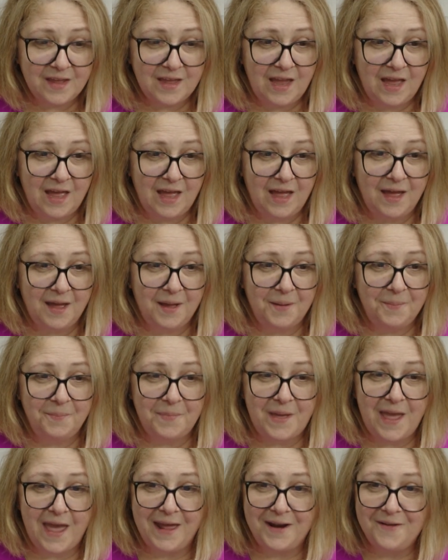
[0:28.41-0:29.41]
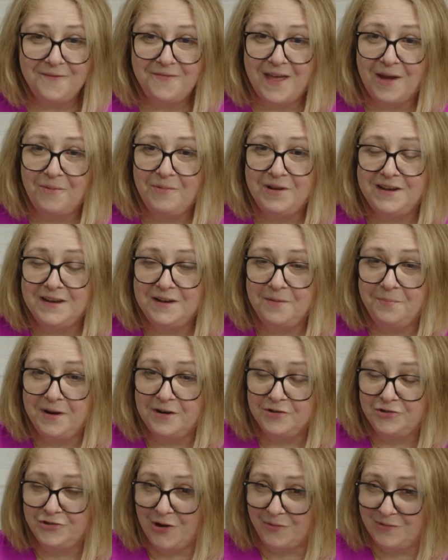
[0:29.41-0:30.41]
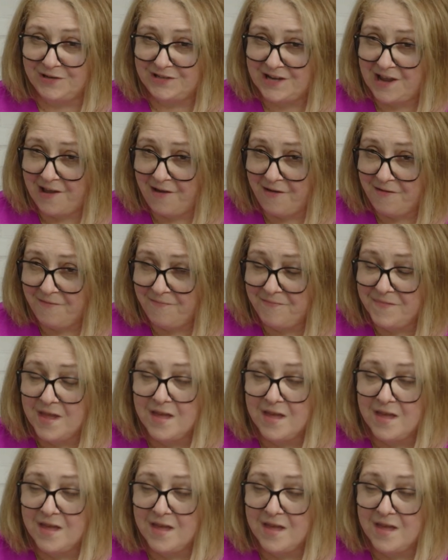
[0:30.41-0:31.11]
Out of that, we did a bit of show and tell.